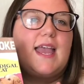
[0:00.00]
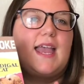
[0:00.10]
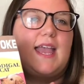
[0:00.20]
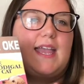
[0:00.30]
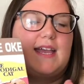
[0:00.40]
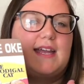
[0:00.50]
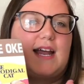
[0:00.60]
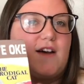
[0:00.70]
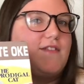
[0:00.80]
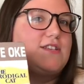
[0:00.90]
And I
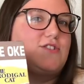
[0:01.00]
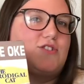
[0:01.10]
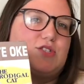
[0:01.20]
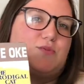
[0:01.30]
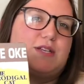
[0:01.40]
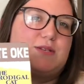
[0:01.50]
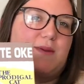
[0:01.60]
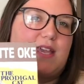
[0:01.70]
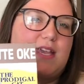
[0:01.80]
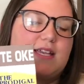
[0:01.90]
got this just to read to my
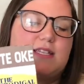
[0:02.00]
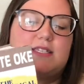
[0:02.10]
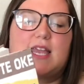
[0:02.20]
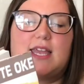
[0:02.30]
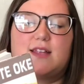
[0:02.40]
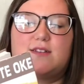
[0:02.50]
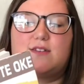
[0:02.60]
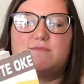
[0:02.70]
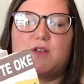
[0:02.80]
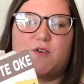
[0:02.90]
kids,
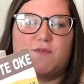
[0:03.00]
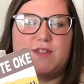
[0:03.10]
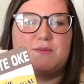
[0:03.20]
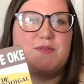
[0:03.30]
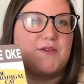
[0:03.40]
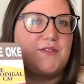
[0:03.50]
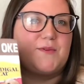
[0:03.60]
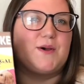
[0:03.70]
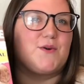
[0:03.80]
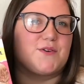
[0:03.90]
and hopefully when they're a little
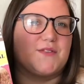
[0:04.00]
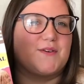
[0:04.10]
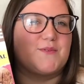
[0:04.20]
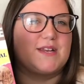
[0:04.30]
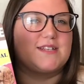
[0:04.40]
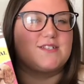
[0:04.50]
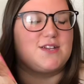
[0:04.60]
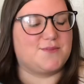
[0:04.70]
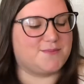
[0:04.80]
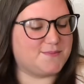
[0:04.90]
bit older, they'll read it
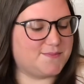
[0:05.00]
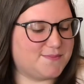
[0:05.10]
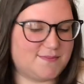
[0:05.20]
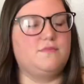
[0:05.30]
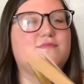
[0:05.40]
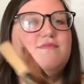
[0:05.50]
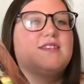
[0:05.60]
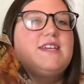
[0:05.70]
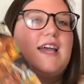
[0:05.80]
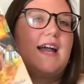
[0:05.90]
too.
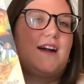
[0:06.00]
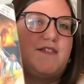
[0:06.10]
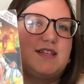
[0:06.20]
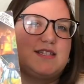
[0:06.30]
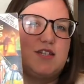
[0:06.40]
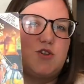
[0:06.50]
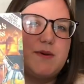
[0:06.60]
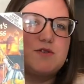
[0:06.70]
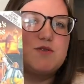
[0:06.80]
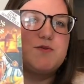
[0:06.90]
I got this Little
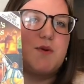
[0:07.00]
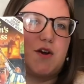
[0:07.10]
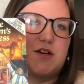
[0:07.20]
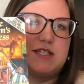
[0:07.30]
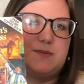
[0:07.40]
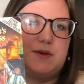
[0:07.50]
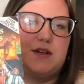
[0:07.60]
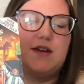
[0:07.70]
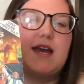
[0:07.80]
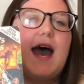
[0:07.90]
Pilgrim's Progress
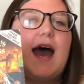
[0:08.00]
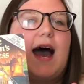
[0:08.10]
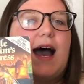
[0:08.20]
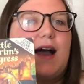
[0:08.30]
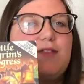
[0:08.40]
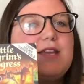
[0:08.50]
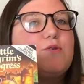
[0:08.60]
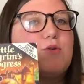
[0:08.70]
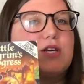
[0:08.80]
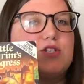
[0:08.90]
book. I had the
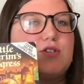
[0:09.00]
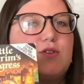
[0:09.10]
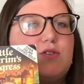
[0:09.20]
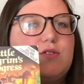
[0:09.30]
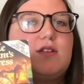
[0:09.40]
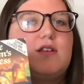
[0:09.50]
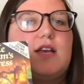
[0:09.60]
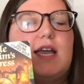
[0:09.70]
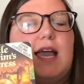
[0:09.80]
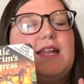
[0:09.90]
original
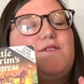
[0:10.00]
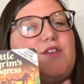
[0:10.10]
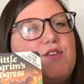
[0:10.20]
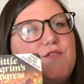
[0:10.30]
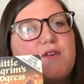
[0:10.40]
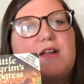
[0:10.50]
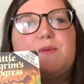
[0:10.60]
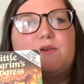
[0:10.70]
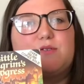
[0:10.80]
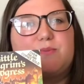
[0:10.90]
And if you've read
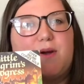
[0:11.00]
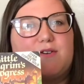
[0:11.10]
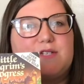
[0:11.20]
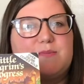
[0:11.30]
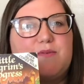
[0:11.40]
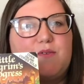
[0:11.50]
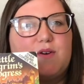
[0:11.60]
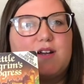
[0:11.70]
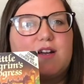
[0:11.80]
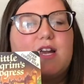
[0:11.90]
Pilgrim's Progress
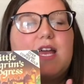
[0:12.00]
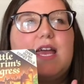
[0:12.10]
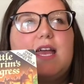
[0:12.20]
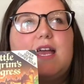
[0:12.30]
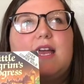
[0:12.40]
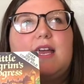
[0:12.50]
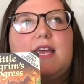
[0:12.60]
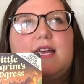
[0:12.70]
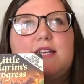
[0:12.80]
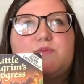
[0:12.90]
before,
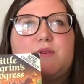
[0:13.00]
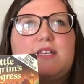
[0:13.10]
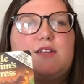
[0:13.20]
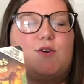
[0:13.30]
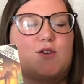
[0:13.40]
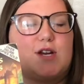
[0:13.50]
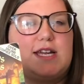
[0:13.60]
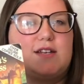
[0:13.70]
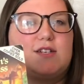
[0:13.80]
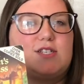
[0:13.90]
it is written in older
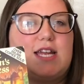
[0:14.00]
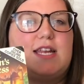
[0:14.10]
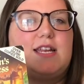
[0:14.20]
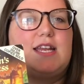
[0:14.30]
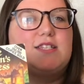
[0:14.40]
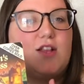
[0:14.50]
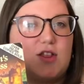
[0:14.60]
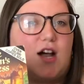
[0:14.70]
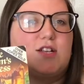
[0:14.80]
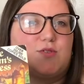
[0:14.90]
English and it's a lot to